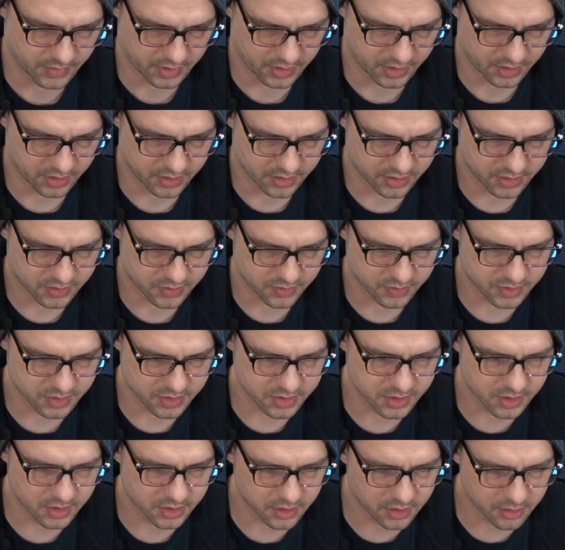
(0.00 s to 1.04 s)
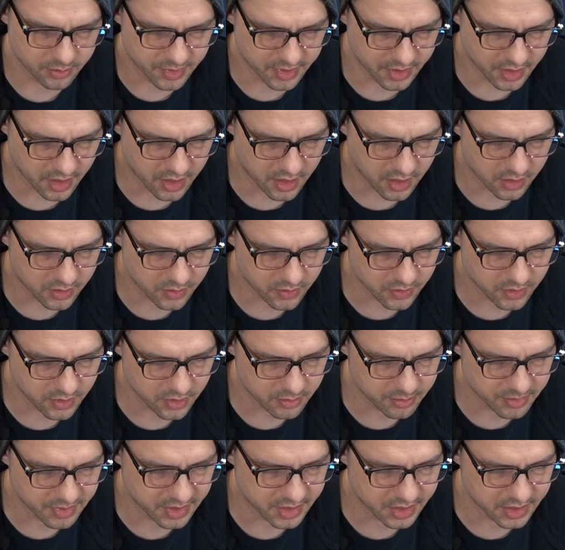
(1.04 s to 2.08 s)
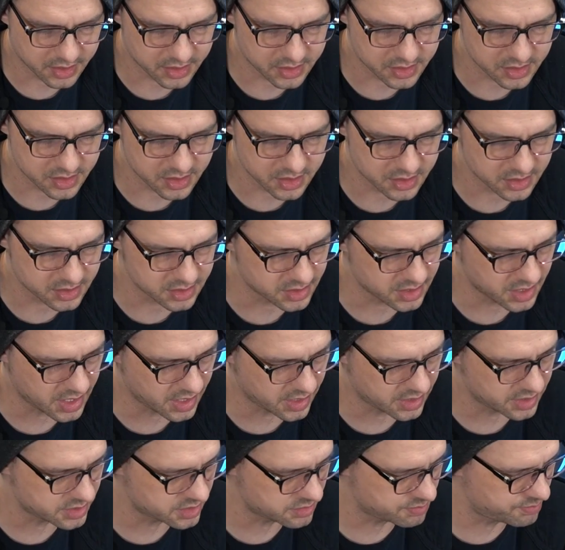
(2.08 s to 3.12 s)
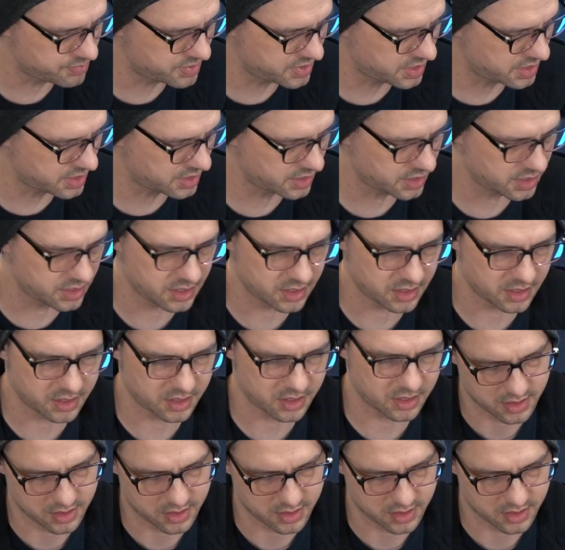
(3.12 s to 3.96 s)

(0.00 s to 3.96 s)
Well, this one's a little bit awkward because it is not as big,